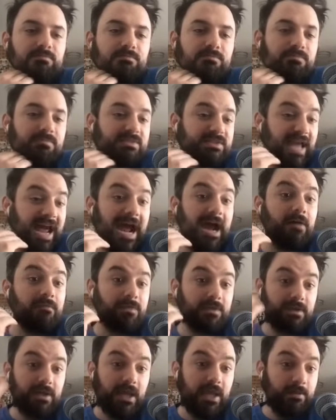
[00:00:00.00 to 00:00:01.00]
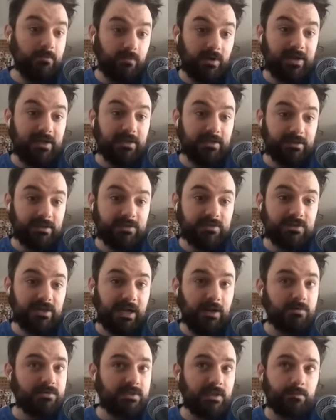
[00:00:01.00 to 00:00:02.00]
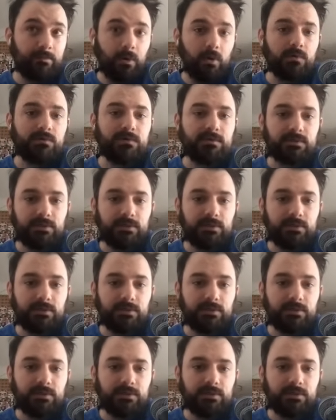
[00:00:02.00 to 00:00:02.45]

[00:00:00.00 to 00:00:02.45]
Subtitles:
just have the name recognition. I would say Bosa's